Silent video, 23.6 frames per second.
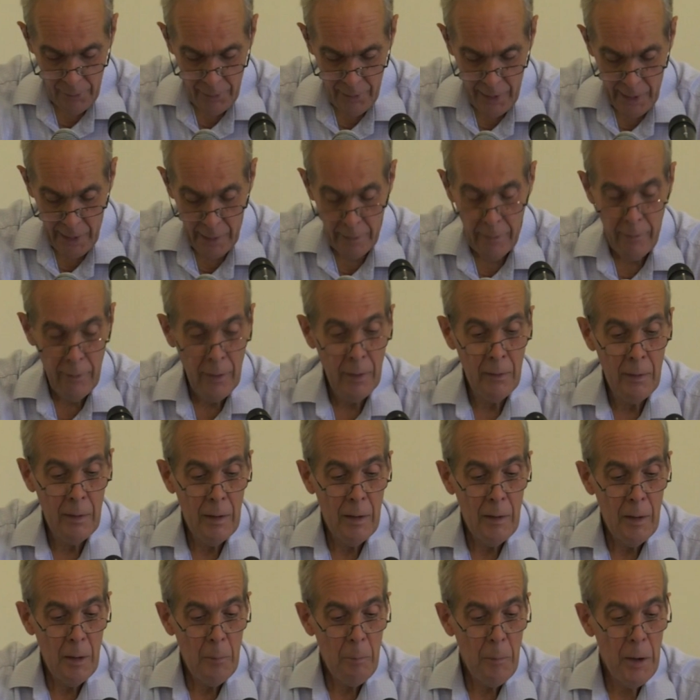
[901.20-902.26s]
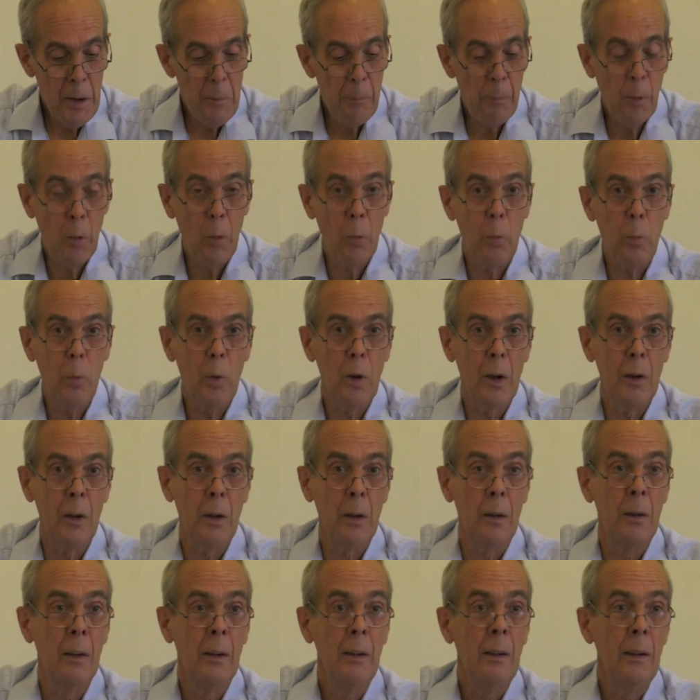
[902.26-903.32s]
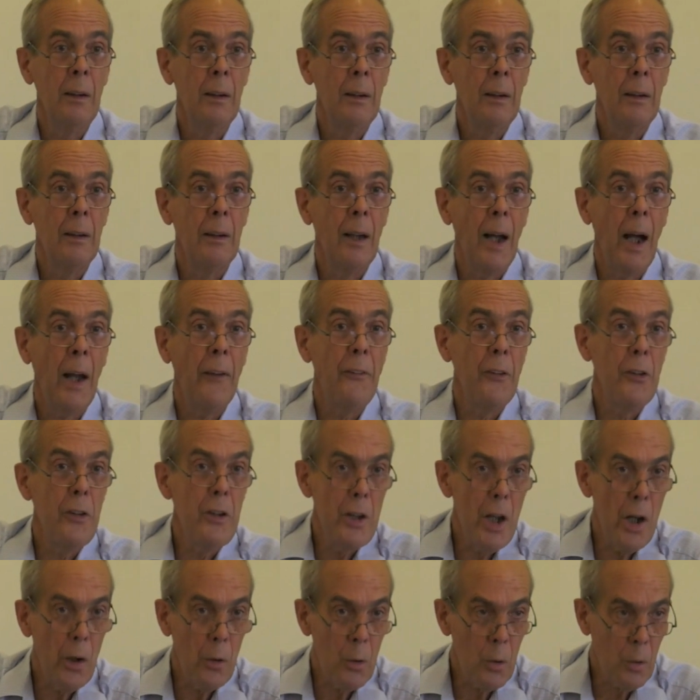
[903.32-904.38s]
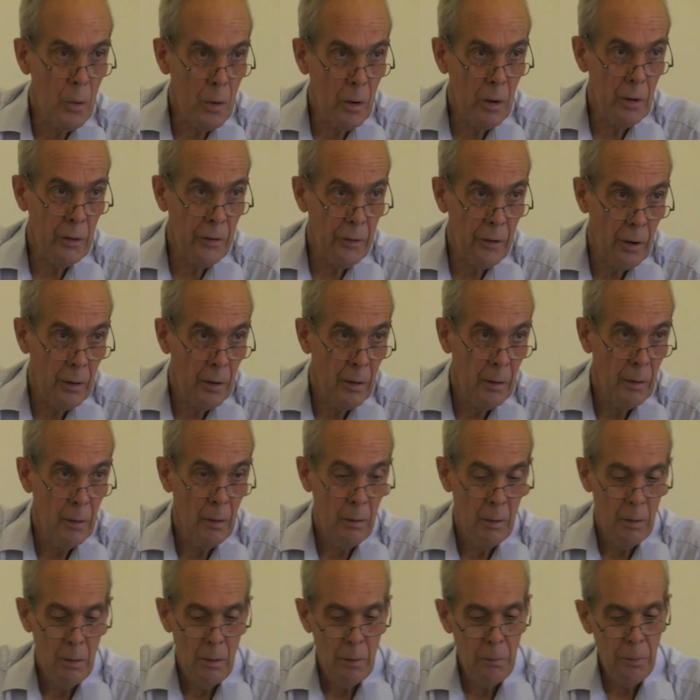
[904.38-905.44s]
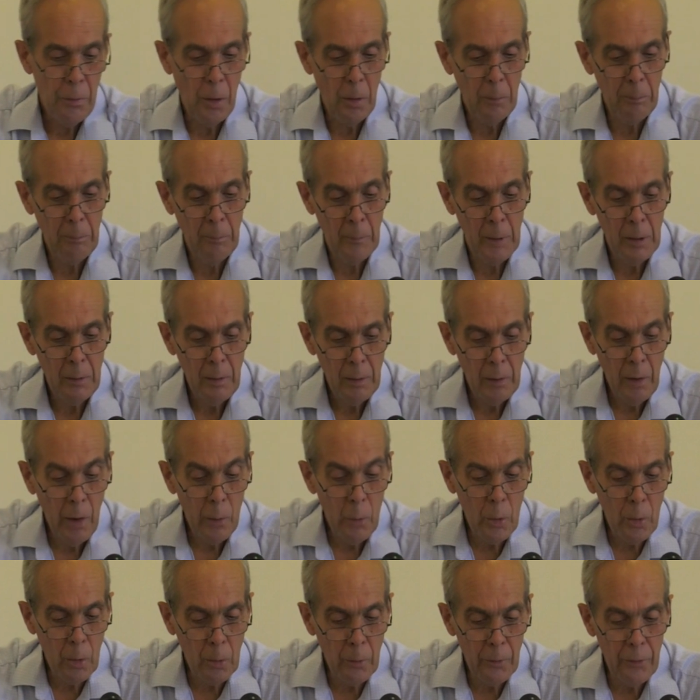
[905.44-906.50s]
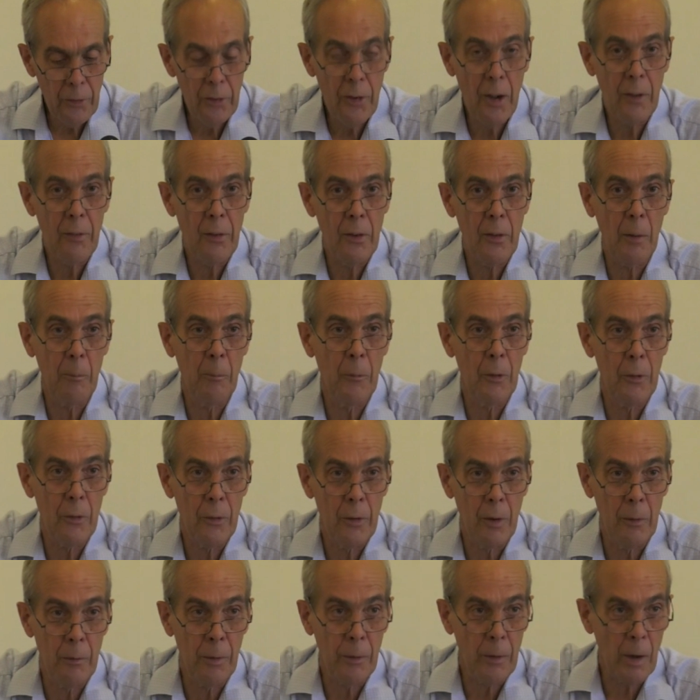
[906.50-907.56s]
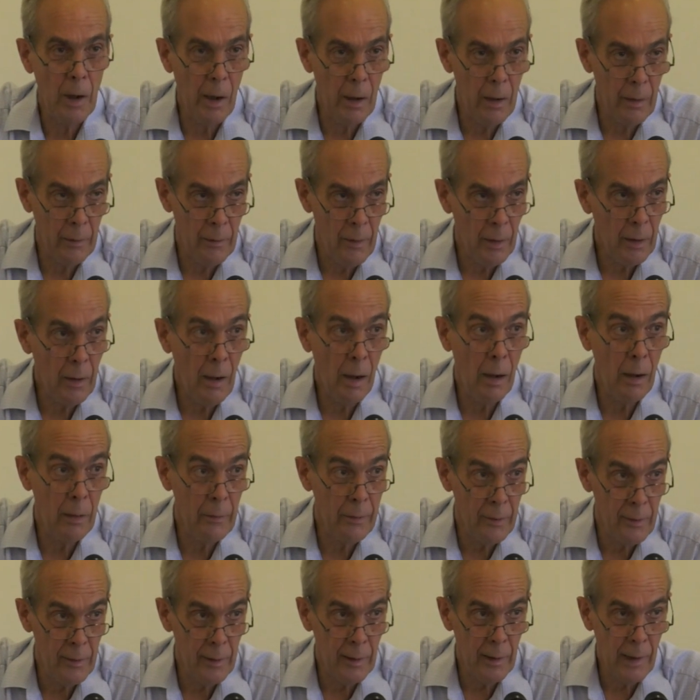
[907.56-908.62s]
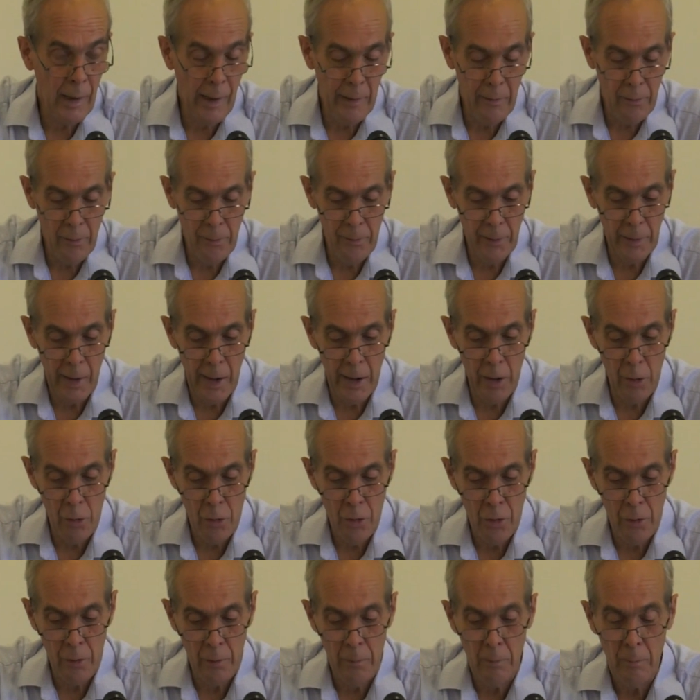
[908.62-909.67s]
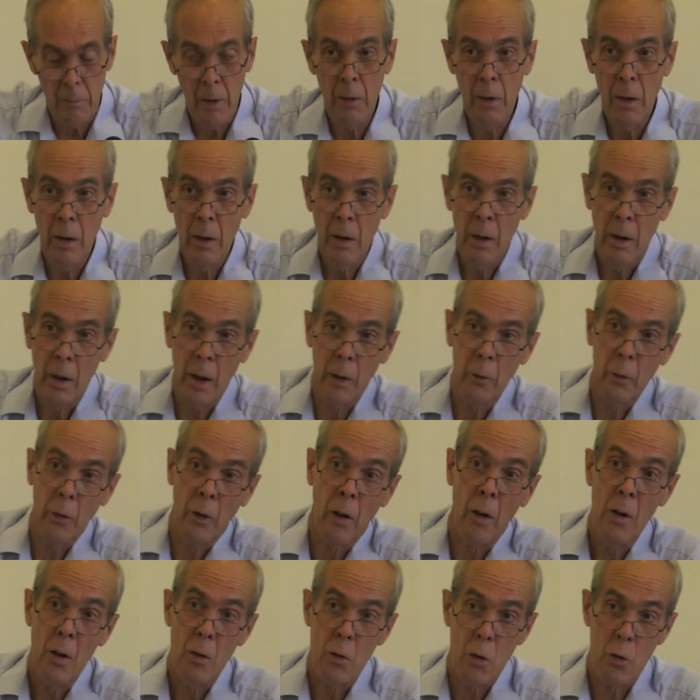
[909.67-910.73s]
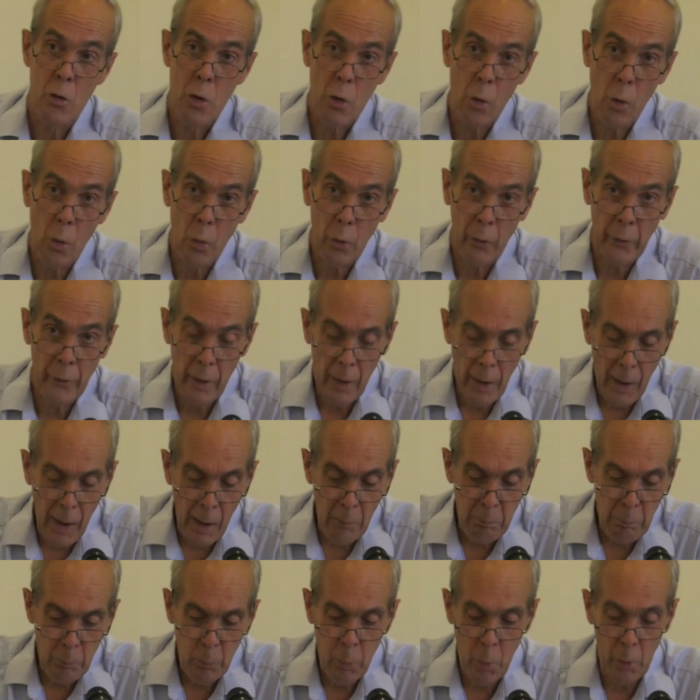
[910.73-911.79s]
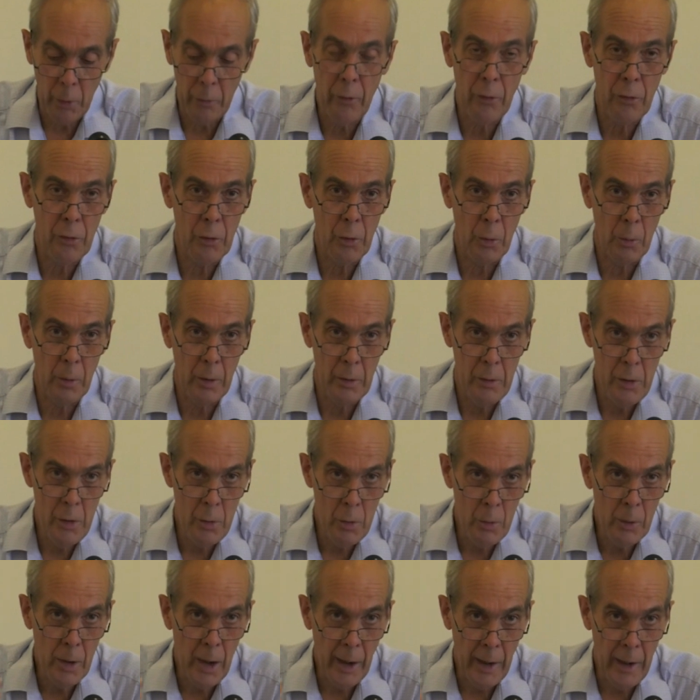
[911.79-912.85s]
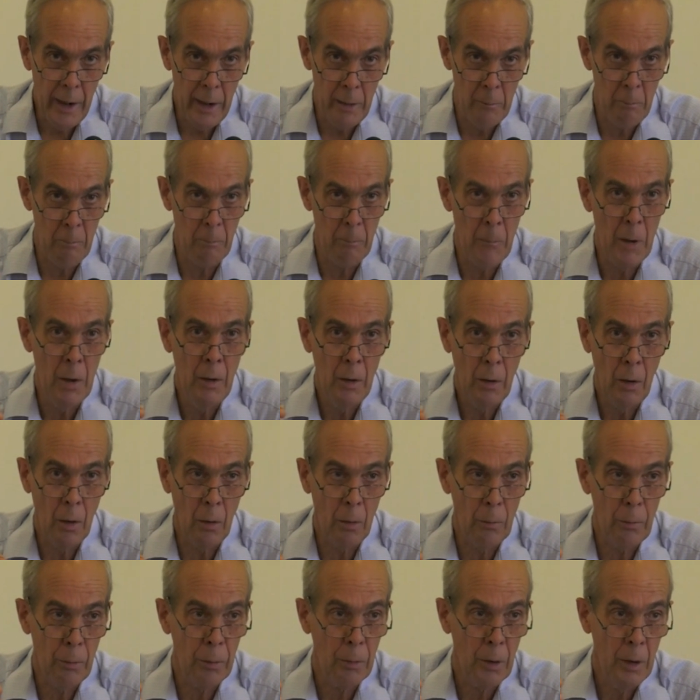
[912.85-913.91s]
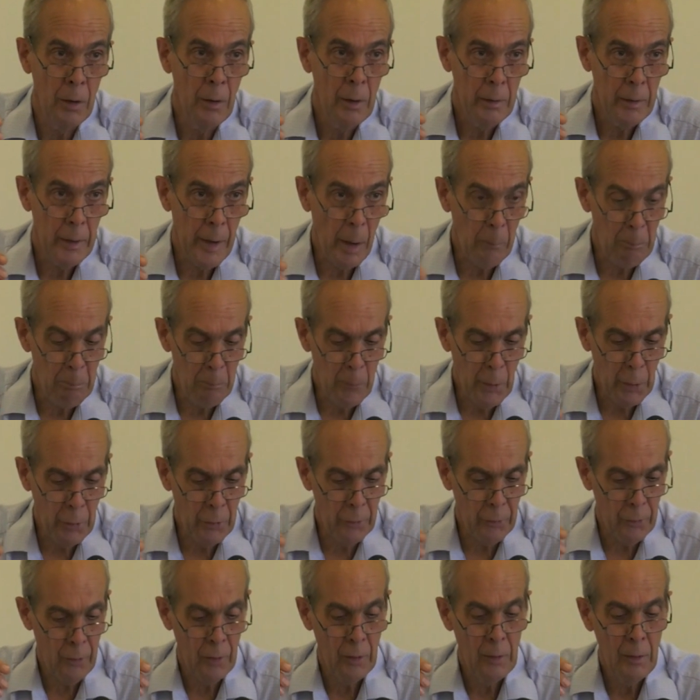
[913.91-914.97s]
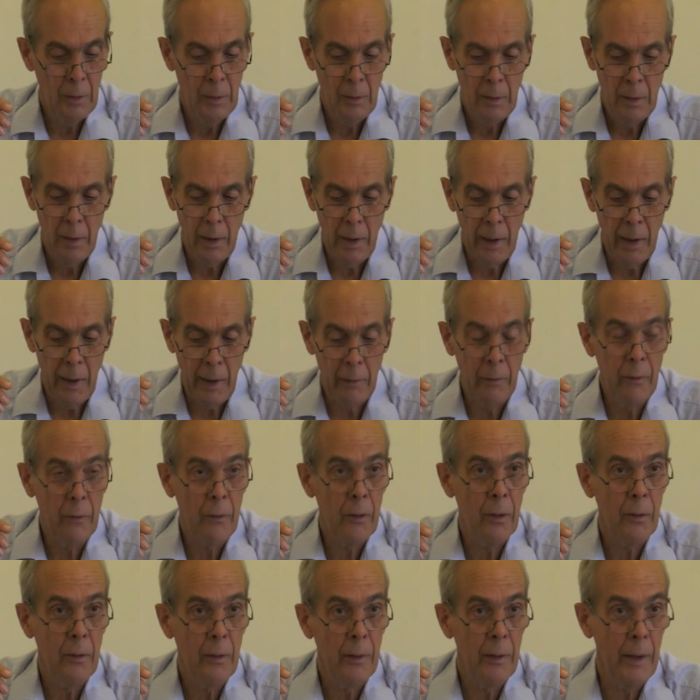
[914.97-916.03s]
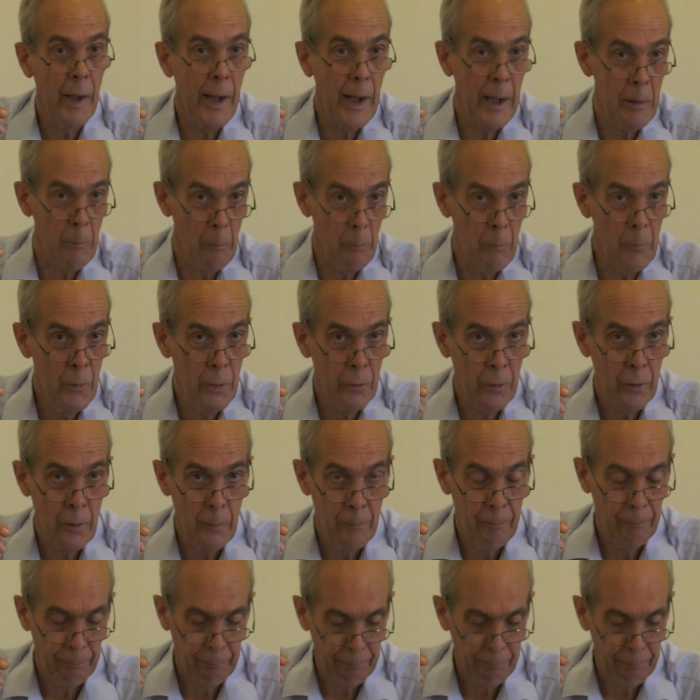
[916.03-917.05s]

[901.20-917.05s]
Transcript: said, people were unyoked from local systems of caste classification and drawn upwards to a new game of numbers and names.